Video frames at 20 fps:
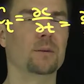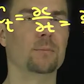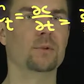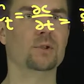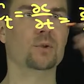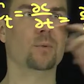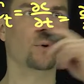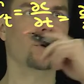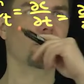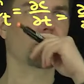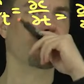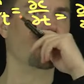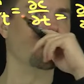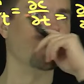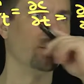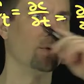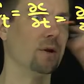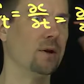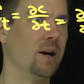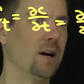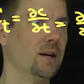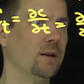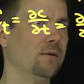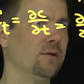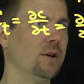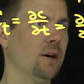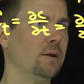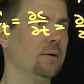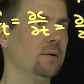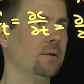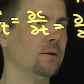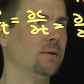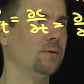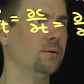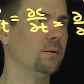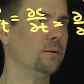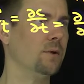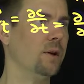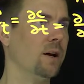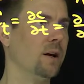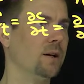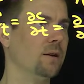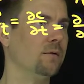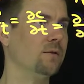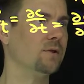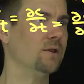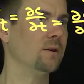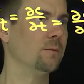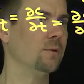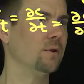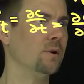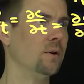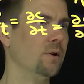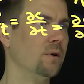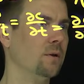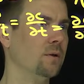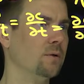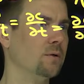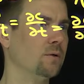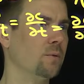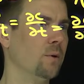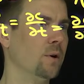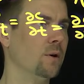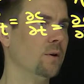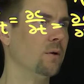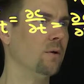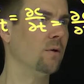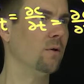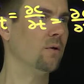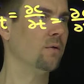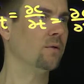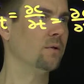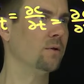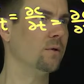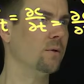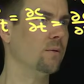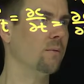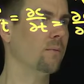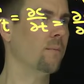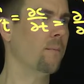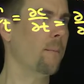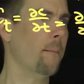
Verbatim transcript: sigma squared over 2 with a negative sign. So negative sigma squared over 2.